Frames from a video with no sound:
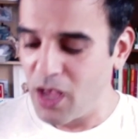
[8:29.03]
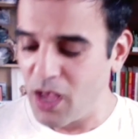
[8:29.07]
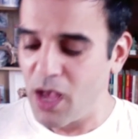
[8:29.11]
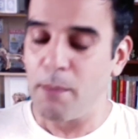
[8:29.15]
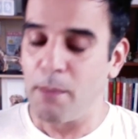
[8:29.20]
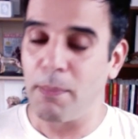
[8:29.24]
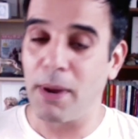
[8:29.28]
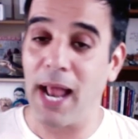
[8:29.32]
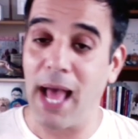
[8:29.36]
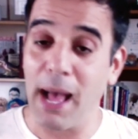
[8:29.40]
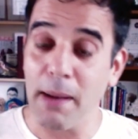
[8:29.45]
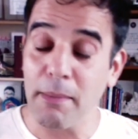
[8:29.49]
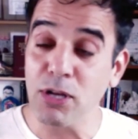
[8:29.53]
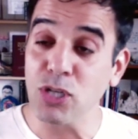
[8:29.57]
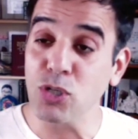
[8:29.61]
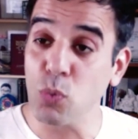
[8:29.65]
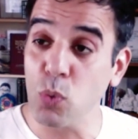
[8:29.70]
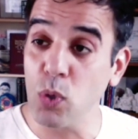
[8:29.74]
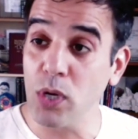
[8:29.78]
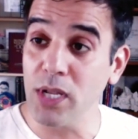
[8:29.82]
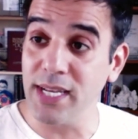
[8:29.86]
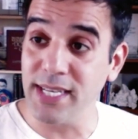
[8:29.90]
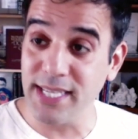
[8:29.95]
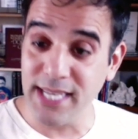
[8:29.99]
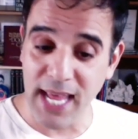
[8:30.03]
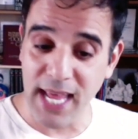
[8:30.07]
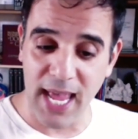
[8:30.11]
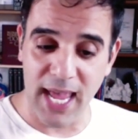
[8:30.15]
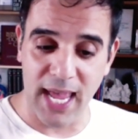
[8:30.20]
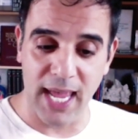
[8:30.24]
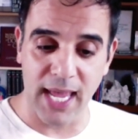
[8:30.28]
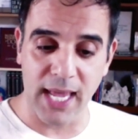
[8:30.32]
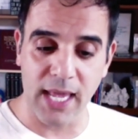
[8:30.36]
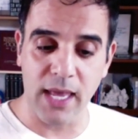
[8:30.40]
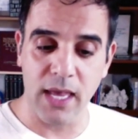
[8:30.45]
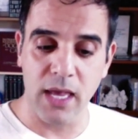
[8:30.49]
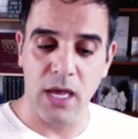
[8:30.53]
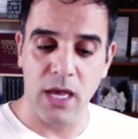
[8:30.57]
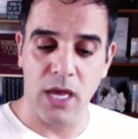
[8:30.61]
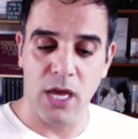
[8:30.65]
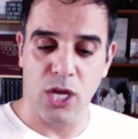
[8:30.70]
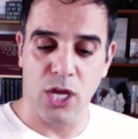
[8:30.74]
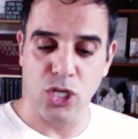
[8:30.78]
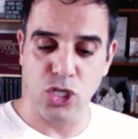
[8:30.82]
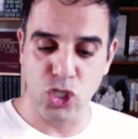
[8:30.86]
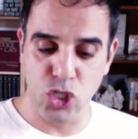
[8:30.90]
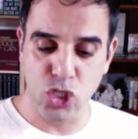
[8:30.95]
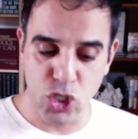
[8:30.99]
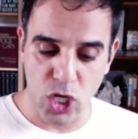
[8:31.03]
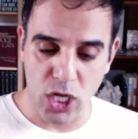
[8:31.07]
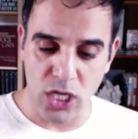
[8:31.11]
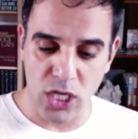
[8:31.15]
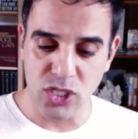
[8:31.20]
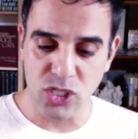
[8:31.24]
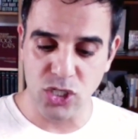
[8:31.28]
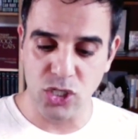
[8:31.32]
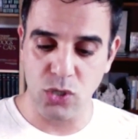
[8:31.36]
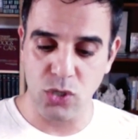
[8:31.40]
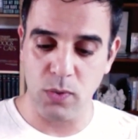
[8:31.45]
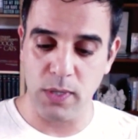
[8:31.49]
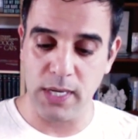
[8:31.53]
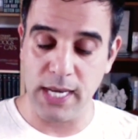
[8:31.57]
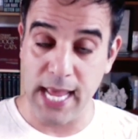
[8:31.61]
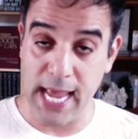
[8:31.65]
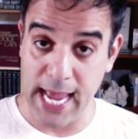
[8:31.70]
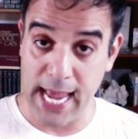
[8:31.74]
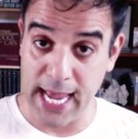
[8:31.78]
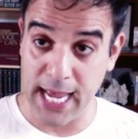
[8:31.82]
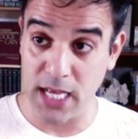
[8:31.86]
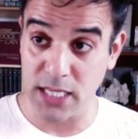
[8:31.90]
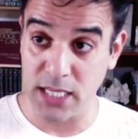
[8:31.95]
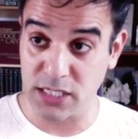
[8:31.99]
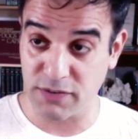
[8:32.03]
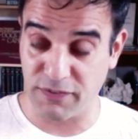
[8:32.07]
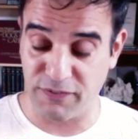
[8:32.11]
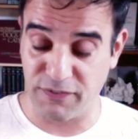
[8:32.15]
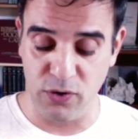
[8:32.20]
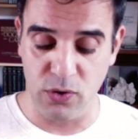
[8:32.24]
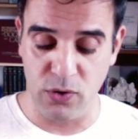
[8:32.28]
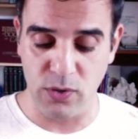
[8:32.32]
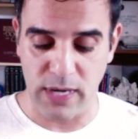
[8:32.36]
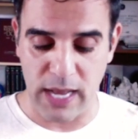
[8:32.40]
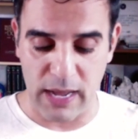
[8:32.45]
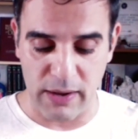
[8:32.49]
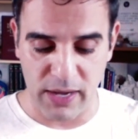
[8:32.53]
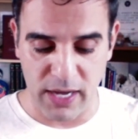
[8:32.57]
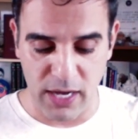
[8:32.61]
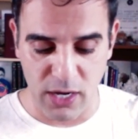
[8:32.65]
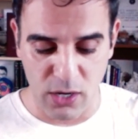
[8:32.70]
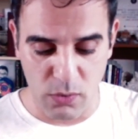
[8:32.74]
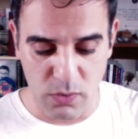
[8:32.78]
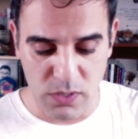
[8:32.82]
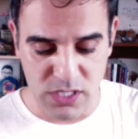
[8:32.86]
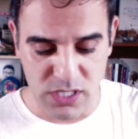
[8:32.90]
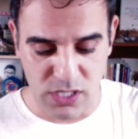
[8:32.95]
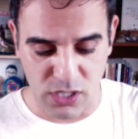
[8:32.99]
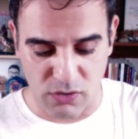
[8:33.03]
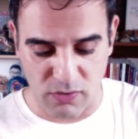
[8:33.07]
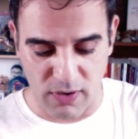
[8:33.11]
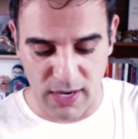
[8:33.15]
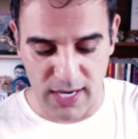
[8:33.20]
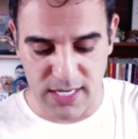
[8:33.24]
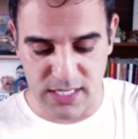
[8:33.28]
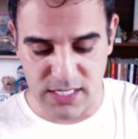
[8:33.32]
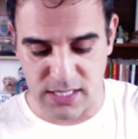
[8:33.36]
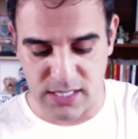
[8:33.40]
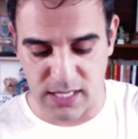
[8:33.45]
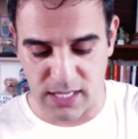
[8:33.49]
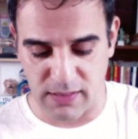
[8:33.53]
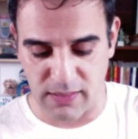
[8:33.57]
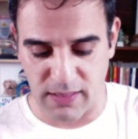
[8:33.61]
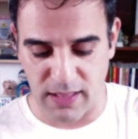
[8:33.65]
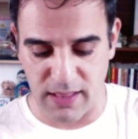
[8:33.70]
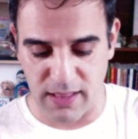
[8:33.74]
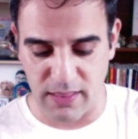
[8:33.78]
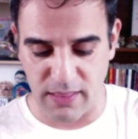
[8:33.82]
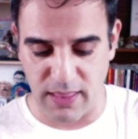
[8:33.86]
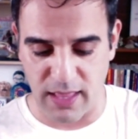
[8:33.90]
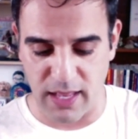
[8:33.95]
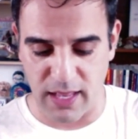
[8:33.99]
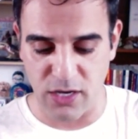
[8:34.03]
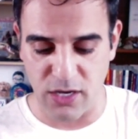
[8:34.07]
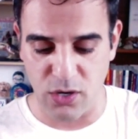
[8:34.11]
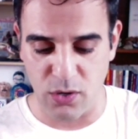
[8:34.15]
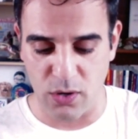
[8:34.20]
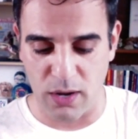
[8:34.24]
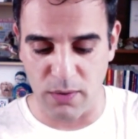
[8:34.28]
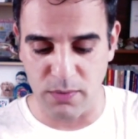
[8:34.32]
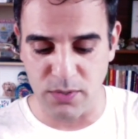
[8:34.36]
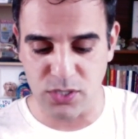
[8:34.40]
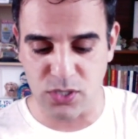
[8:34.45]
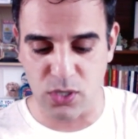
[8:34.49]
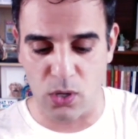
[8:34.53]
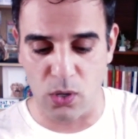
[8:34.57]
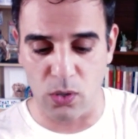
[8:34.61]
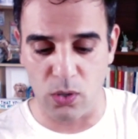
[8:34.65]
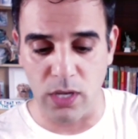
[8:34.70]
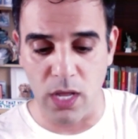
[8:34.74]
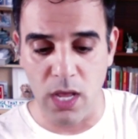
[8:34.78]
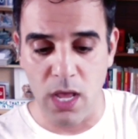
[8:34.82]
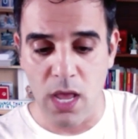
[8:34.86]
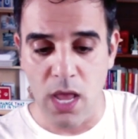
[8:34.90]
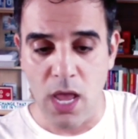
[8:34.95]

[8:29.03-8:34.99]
But how much would it take just to enhance food? Now, here was the greatest thing that I was told.